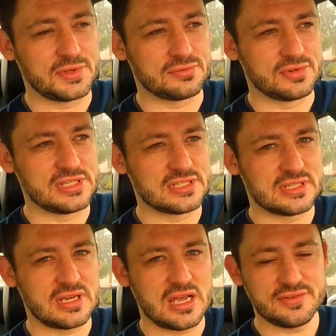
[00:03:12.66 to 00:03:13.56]
The
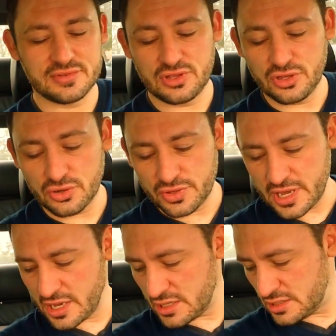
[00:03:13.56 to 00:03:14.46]
reason I even know
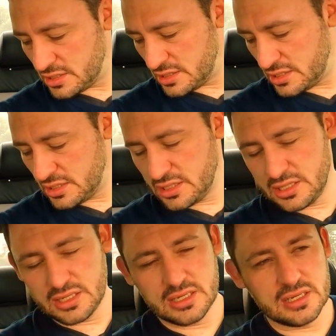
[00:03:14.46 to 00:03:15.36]
that
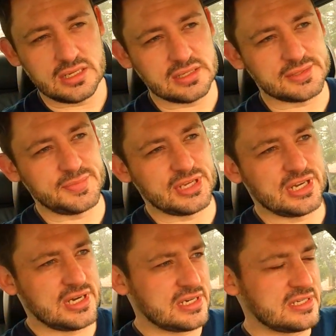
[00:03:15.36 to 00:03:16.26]
is
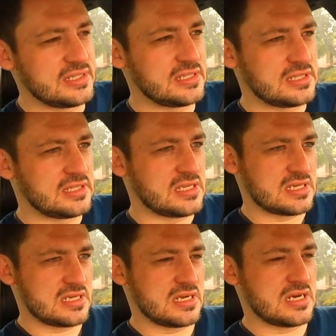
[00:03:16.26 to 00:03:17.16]

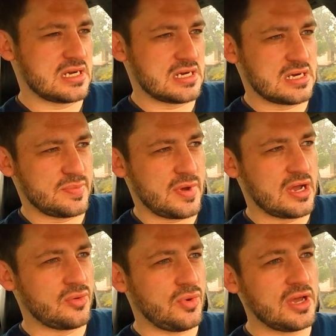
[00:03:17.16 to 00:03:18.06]
because
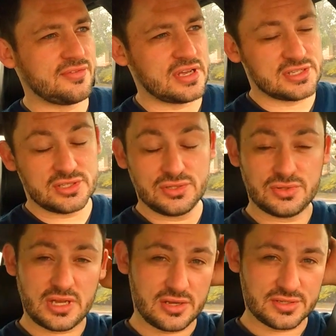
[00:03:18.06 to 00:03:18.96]
my wife has a
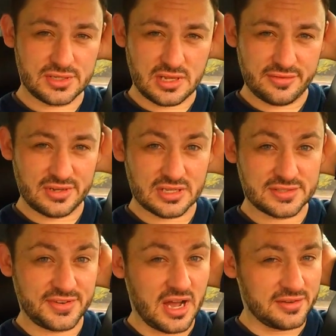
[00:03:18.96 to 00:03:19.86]
2011
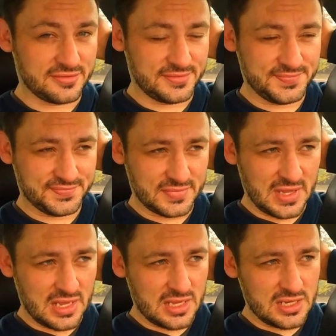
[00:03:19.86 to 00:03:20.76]
X5.
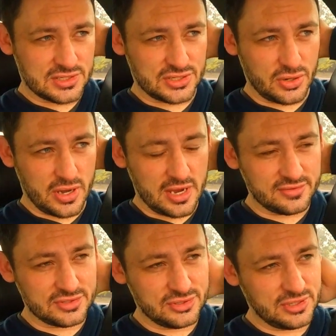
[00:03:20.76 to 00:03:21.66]
So
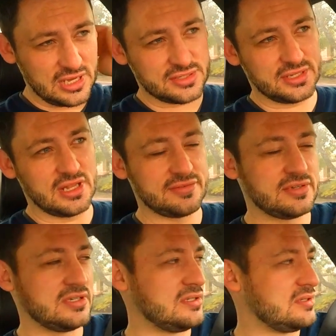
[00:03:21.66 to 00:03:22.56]
every
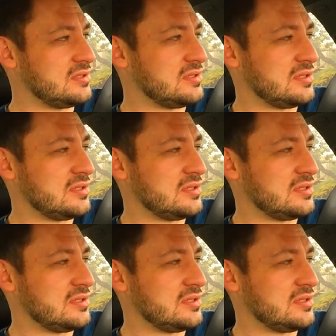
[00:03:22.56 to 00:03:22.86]
2011